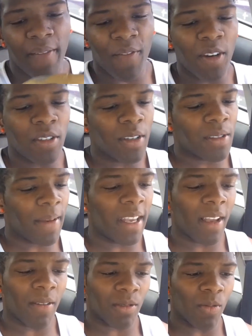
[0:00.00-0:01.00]
At first I was
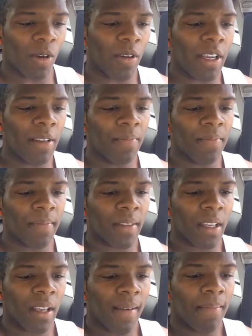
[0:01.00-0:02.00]
worried,
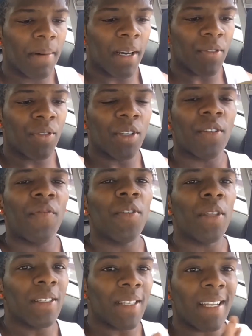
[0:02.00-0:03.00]
but there's a
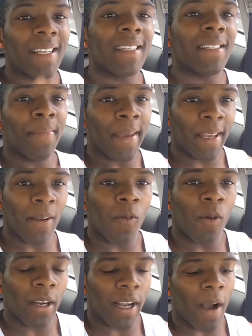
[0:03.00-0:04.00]
few things I did to make
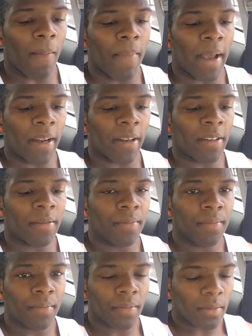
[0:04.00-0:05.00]
it work out better.
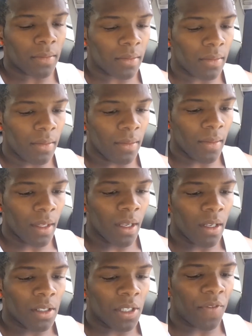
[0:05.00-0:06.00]

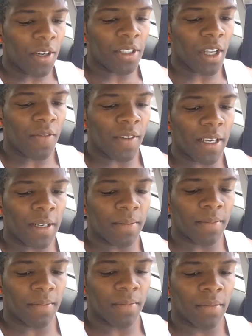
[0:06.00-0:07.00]
So first off,
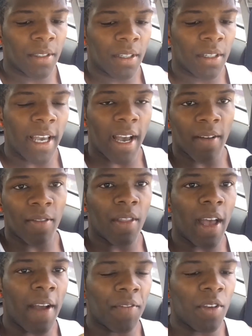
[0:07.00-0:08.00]
yeah,
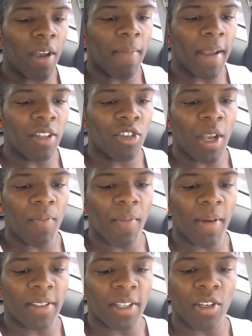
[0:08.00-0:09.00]
after I made the shape,
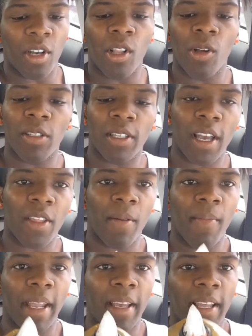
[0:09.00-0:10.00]
remember I said you can glue it
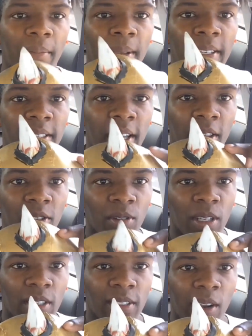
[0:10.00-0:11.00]
together and make it like piece together
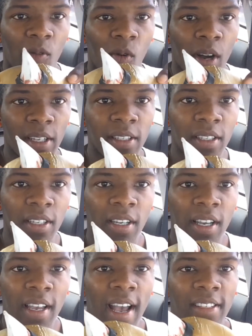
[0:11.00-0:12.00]
so it looks like one.
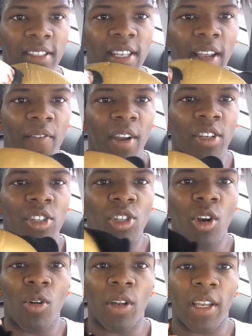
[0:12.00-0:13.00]
Has this like very
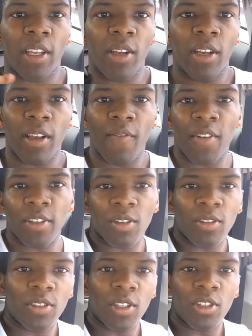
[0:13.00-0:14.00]
shoulder, like it
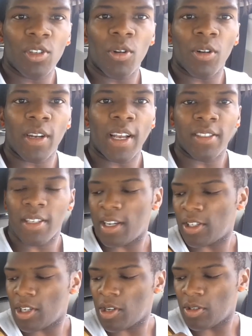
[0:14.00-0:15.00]
fits onto the shoulder nice.
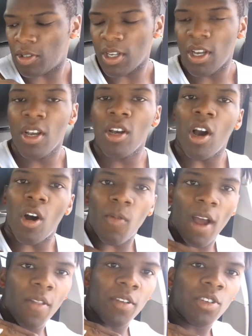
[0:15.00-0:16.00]
It actually goes
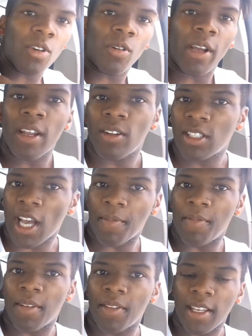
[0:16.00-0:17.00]
around the shoulder and on
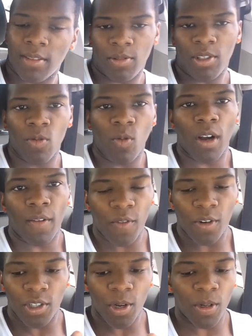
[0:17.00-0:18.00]
top of it. That's what you want
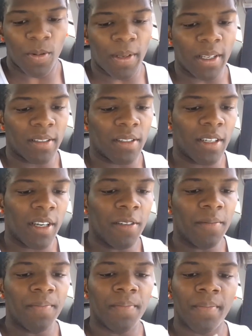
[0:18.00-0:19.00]
for a shoulder piece, you
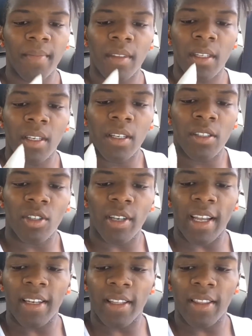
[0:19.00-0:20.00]
know? So
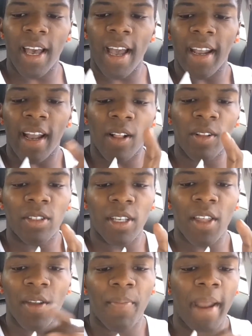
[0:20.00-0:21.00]
yeah, I did that. I got glued
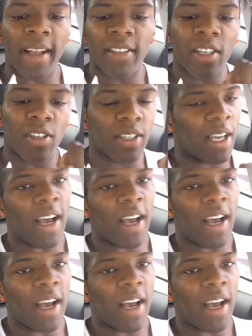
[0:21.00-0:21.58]
together, painted.